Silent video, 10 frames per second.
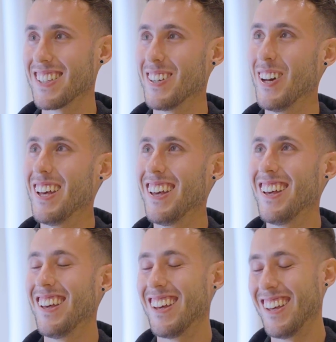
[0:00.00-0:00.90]
So,
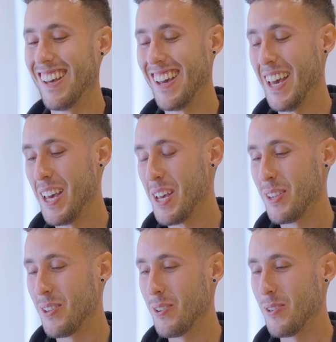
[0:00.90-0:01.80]

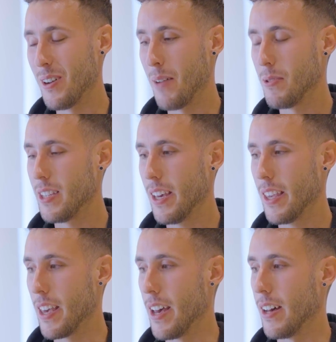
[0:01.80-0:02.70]
so I will say,
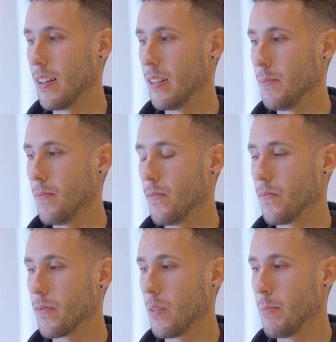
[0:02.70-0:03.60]
yeah,
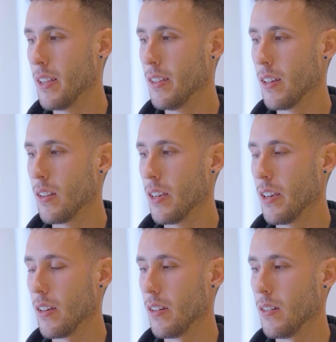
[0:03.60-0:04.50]

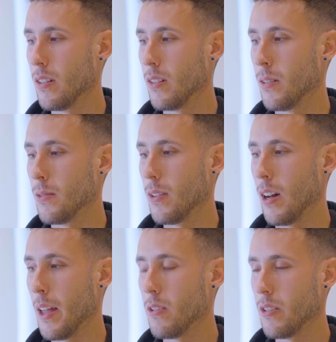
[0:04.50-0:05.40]
basically
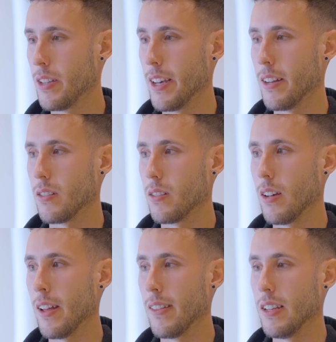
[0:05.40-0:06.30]
understand
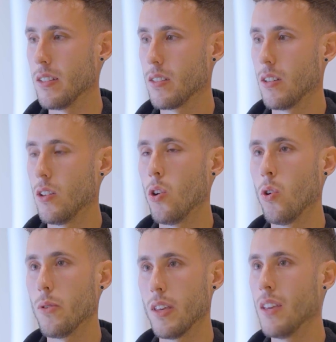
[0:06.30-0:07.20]
at least
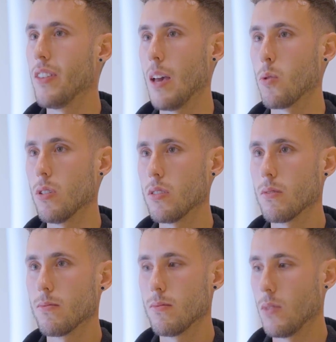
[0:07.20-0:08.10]
how EVM works,
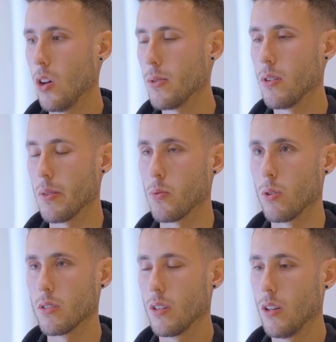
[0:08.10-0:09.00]
how Ethereum
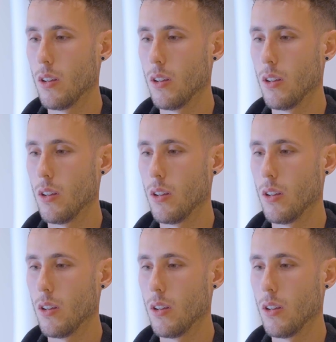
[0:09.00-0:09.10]
works,